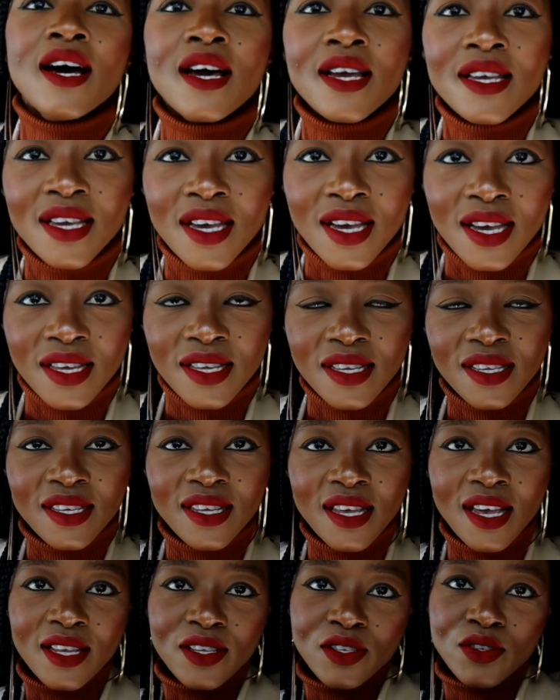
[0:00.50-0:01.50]
Hi
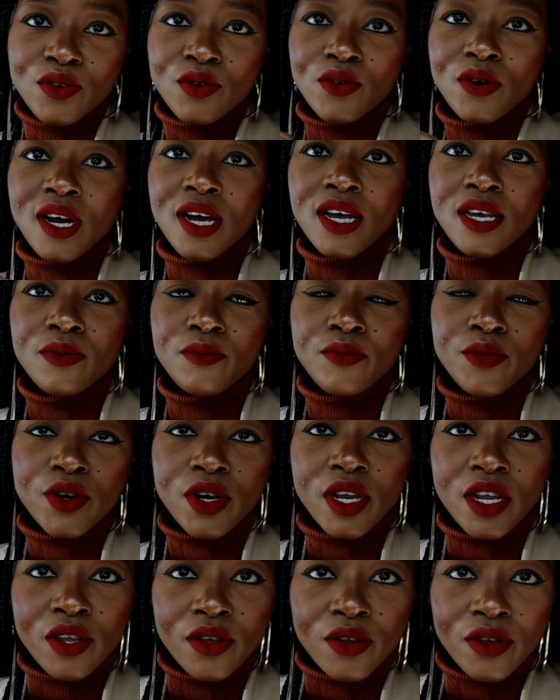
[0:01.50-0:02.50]
guys, so I am
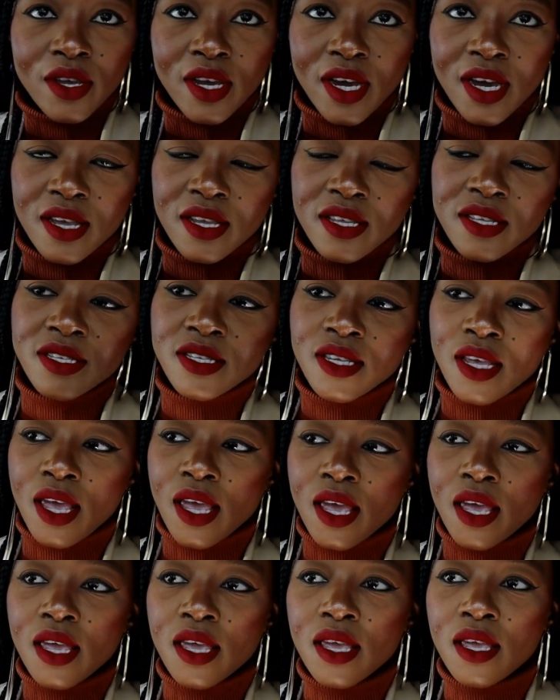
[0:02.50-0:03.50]
bringing you guys
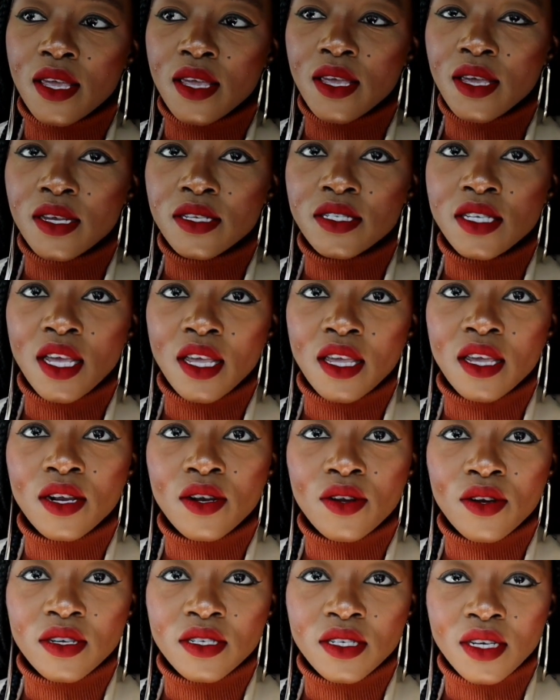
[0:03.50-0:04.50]
a
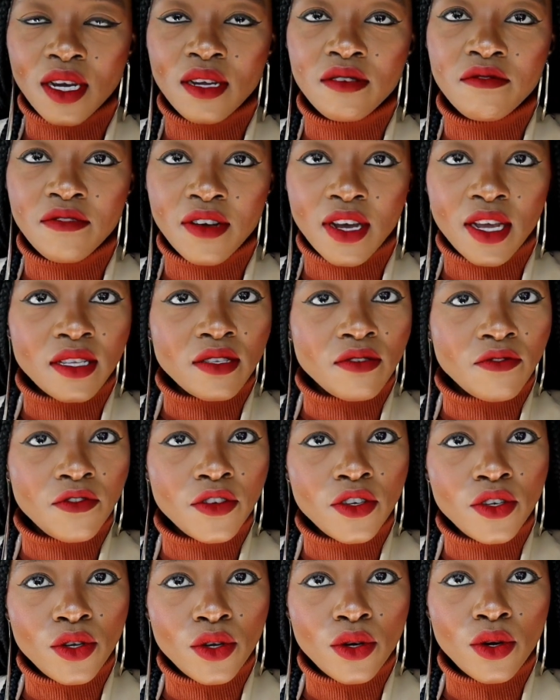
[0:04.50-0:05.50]
Takealot advice
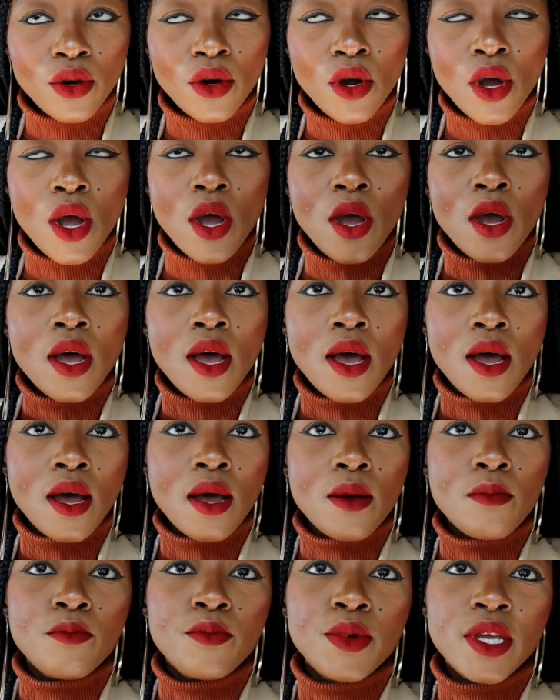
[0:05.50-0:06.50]
video.
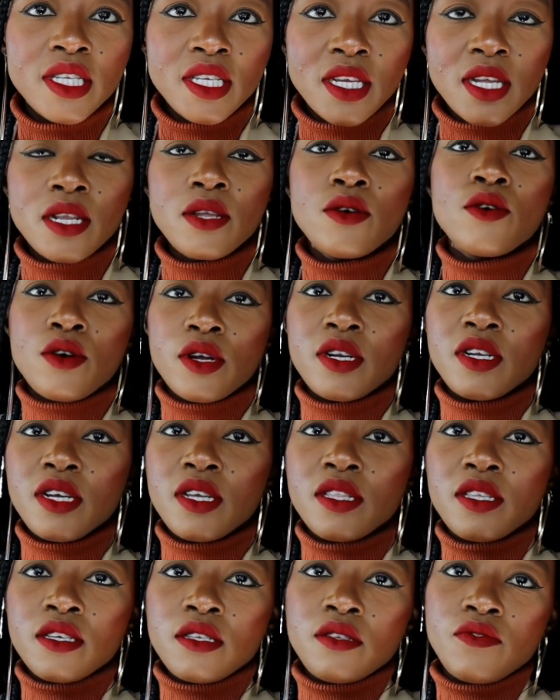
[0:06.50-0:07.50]
Basically on
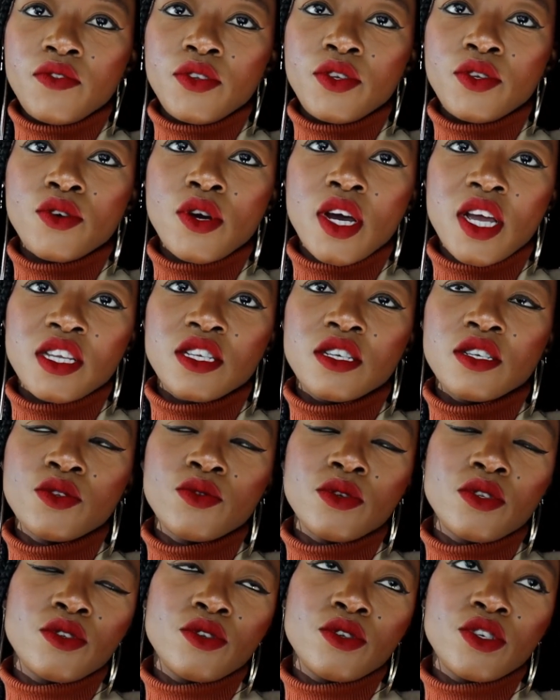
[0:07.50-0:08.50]
this video I
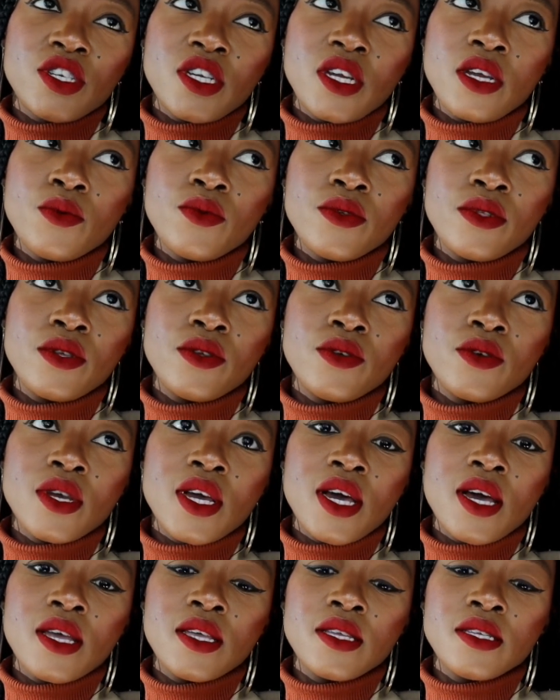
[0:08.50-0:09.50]
just want to share with you
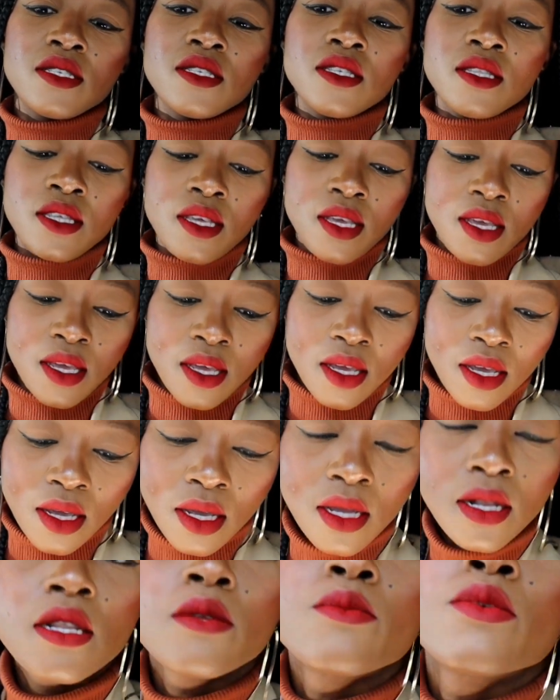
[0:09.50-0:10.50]
guys
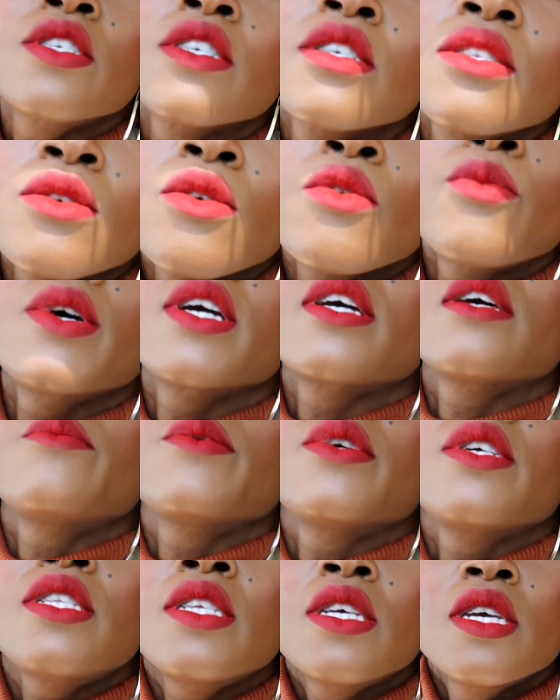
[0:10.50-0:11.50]
let me just go back a
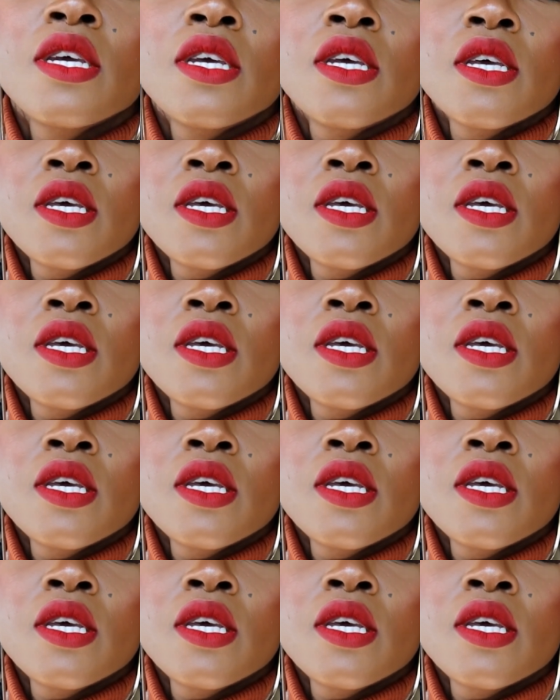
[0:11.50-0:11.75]
bit.